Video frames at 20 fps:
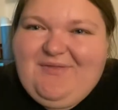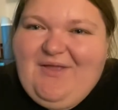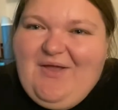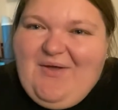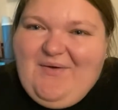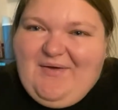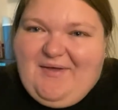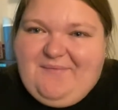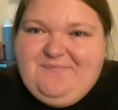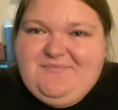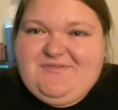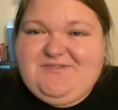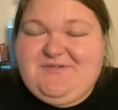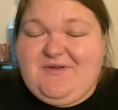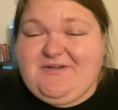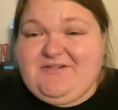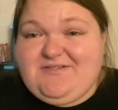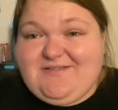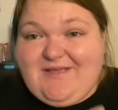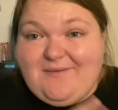Okay, so I
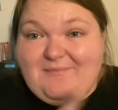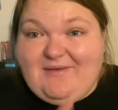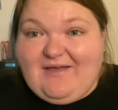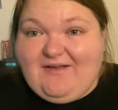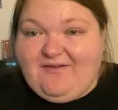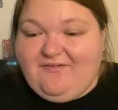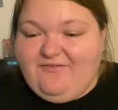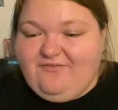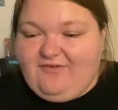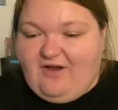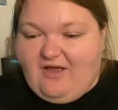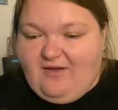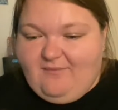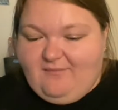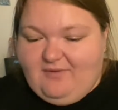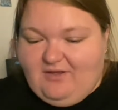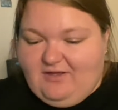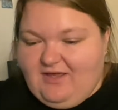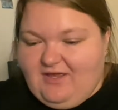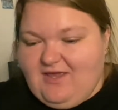just got back from
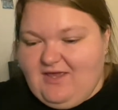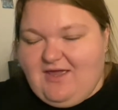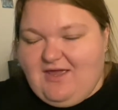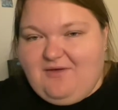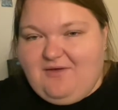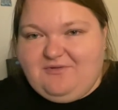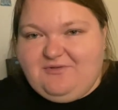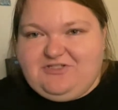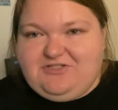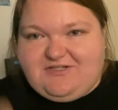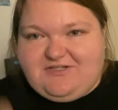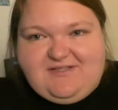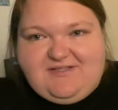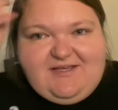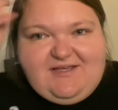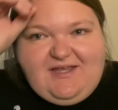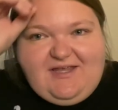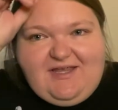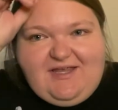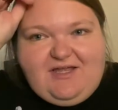hanging out with
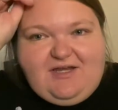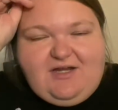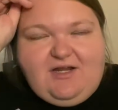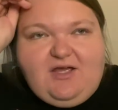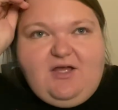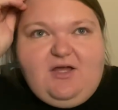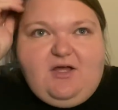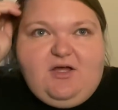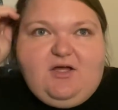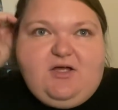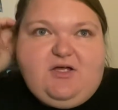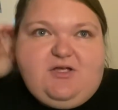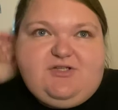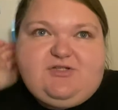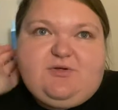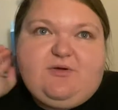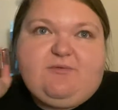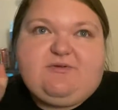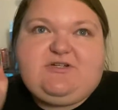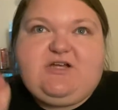Jesse and so
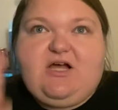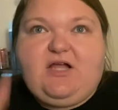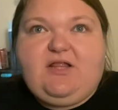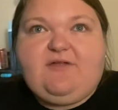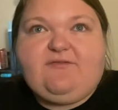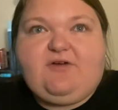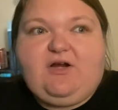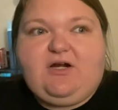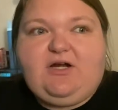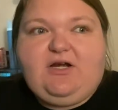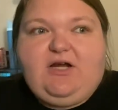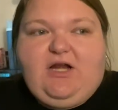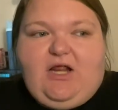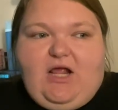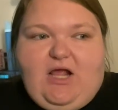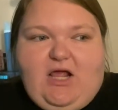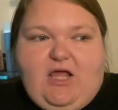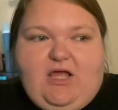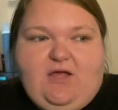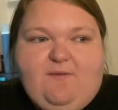we went to Olive Garden at
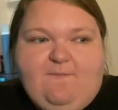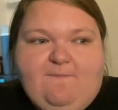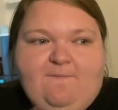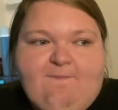8.